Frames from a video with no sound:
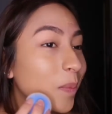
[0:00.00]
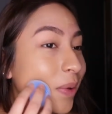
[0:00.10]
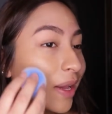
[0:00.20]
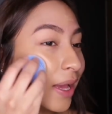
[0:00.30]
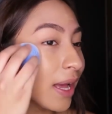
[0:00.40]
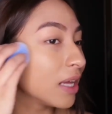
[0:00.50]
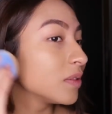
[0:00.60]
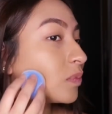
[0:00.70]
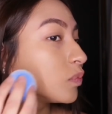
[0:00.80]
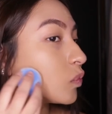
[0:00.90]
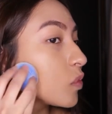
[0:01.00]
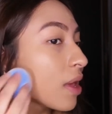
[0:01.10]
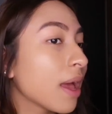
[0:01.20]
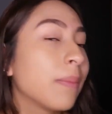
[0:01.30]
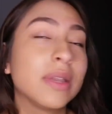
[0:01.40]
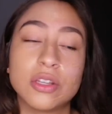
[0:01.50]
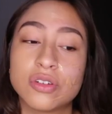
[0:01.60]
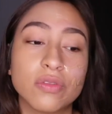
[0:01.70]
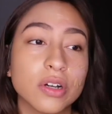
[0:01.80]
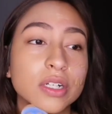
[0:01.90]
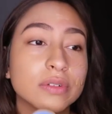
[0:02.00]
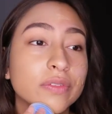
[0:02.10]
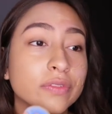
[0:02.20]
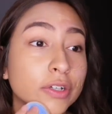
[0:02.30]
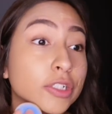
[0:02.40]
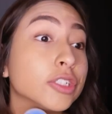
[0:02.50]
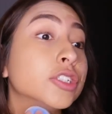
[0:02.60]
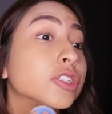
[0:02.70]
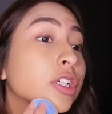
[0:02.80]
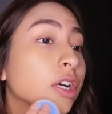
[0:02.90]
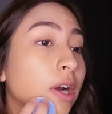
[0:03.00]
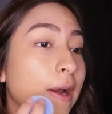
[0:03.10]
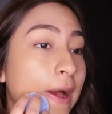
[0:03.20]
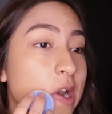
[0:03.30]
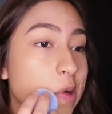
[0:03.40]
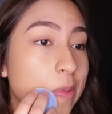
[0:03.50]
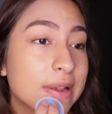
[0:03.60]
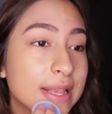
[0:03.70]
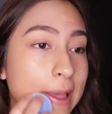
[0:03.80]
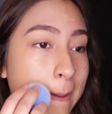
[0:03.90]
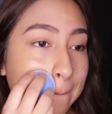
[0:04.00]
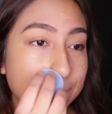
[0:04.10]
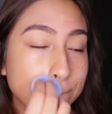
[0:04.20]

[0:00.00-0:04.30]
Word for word: But yeah, I'm an introvert for sure, one hundred percent.